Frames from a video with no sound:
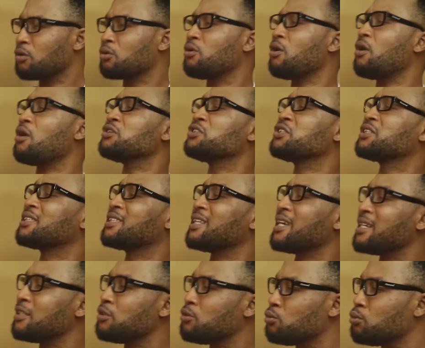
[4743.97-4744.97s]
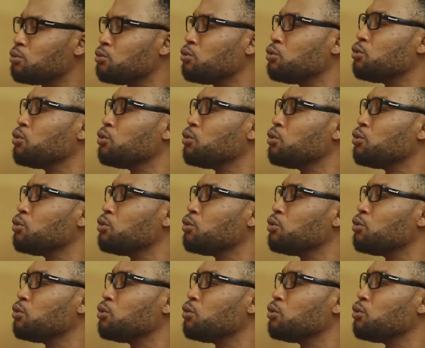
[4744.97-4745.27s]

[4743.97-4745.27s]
God said to